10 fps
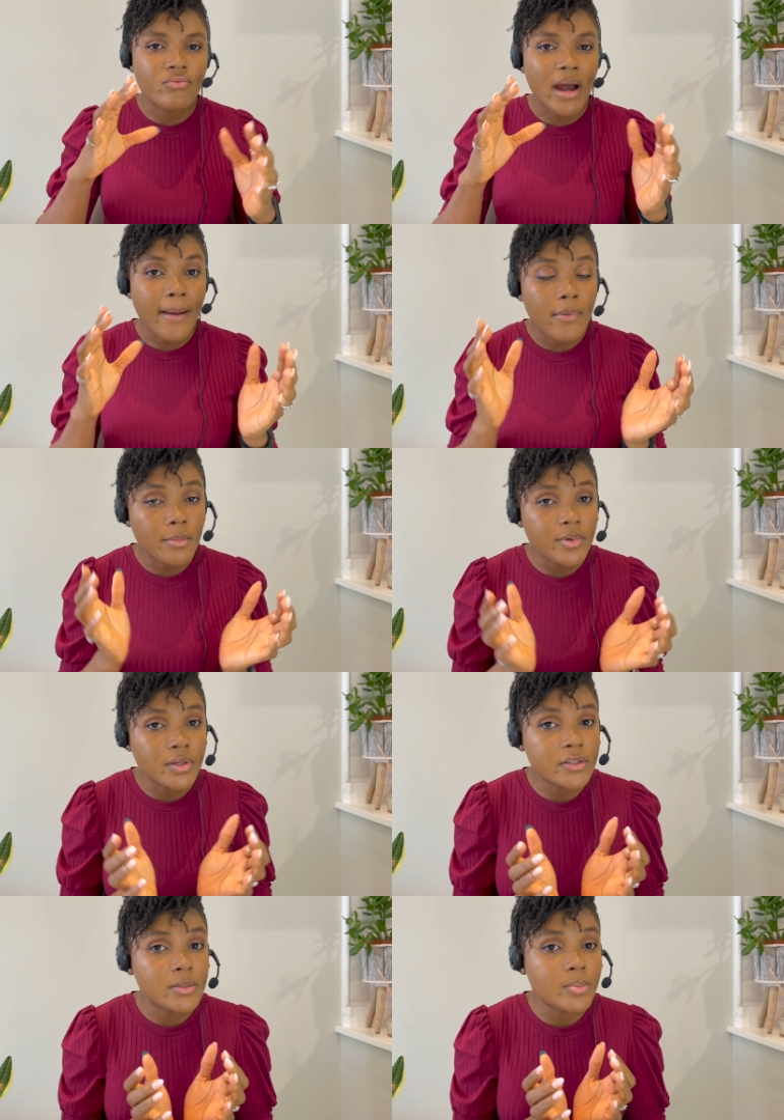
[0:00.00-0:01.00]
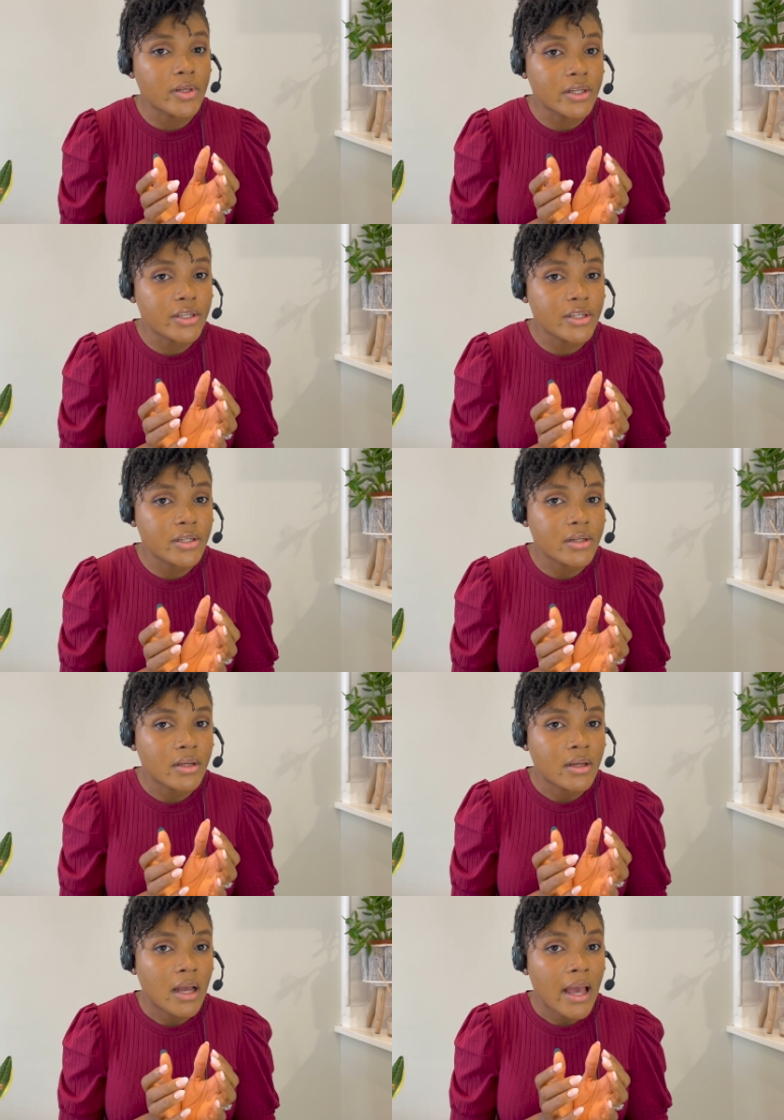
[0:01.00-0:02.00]
wrap up your speech
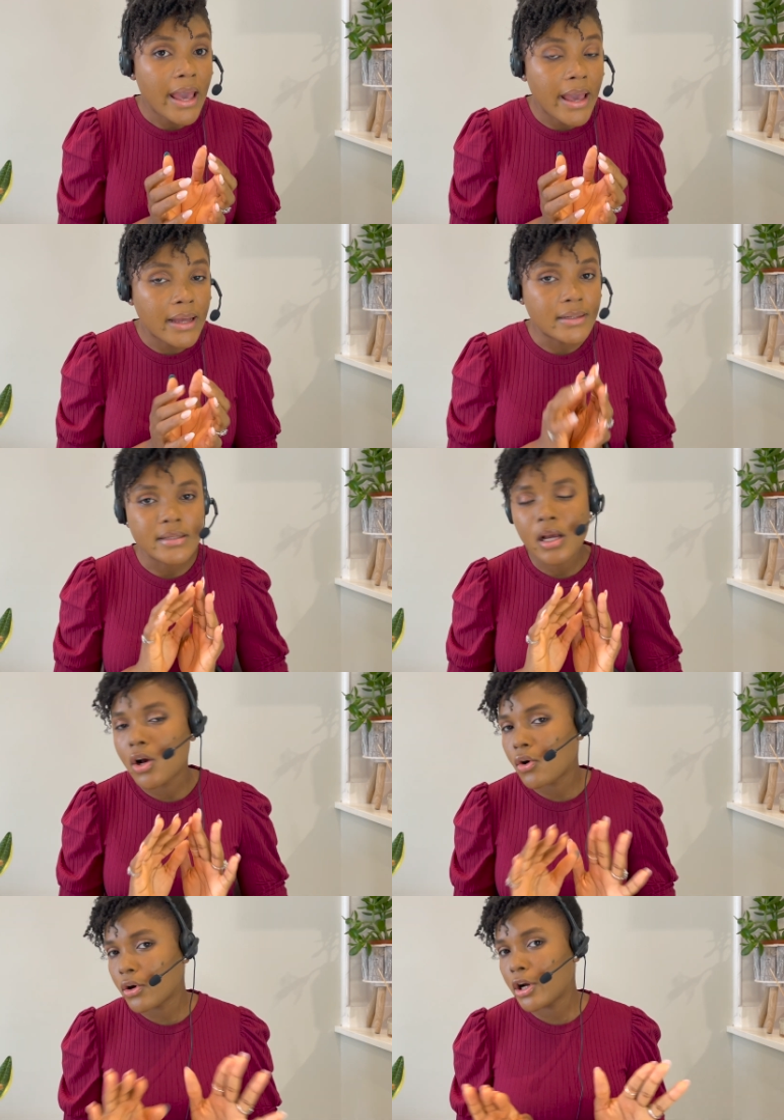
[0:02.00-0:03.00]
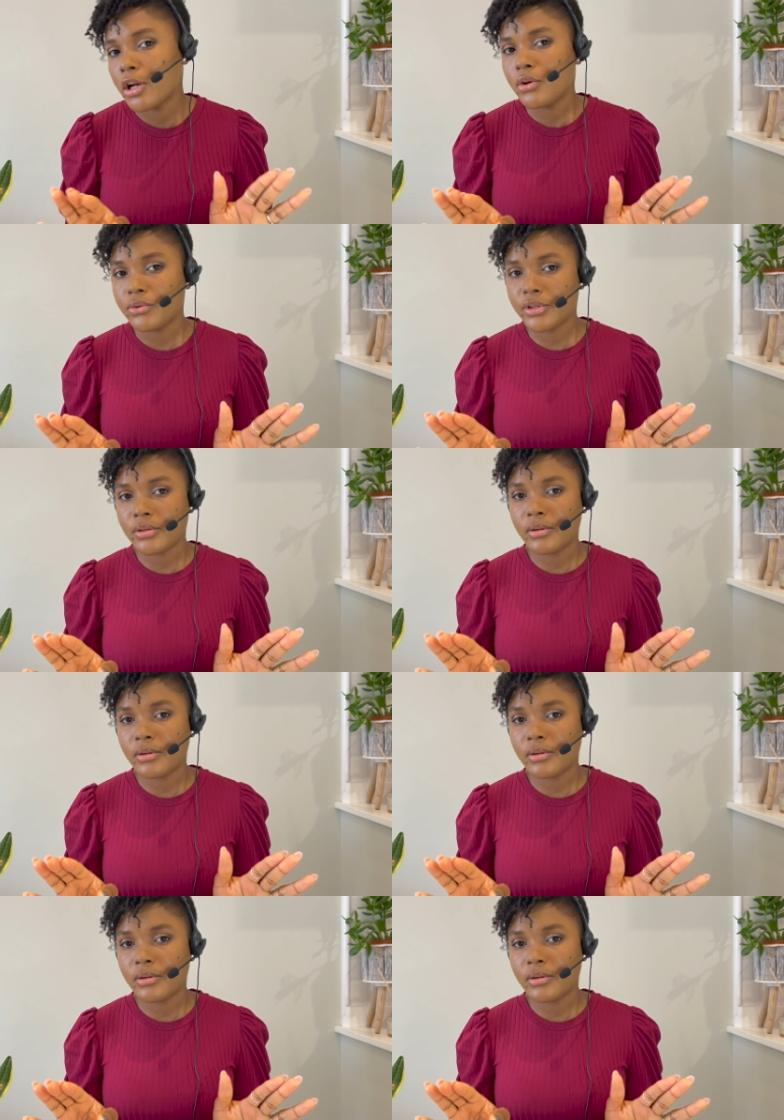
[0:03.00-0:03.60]
and conclude.